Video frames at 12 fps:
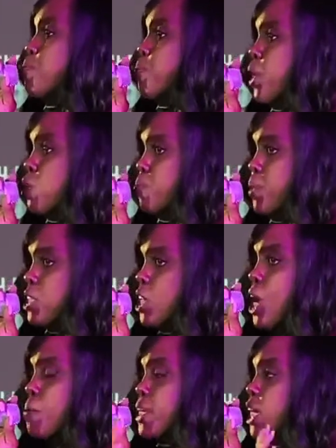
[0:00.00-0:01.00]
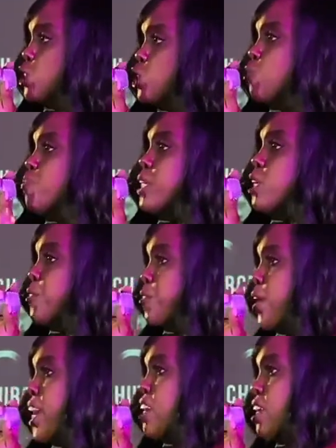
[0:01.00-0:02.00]
purpose because you've been
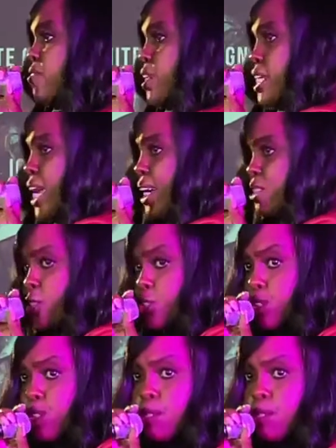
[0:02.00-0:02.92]
afraid of the next.